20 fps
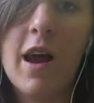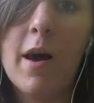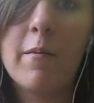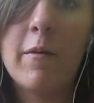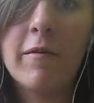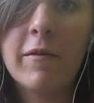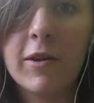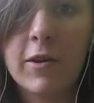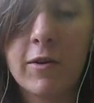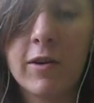
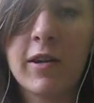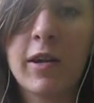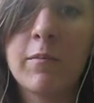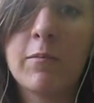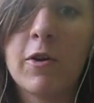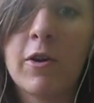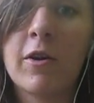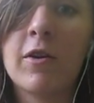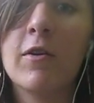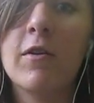I'm having a great
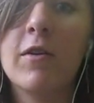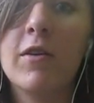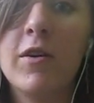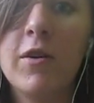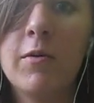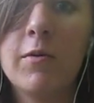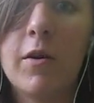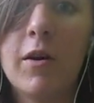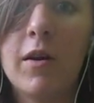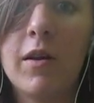time talking
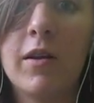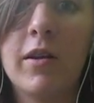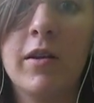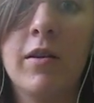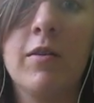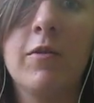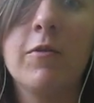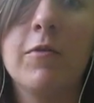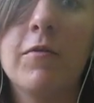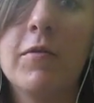to you all
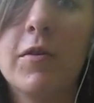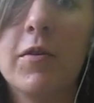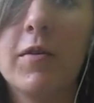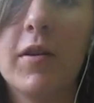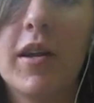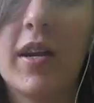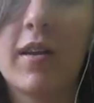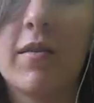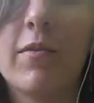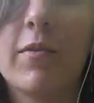on
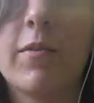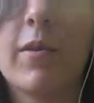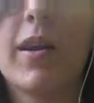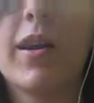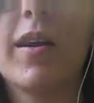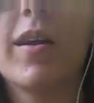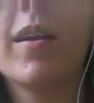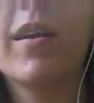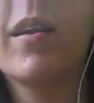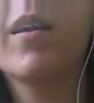Ubu and
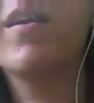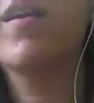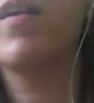everywhere.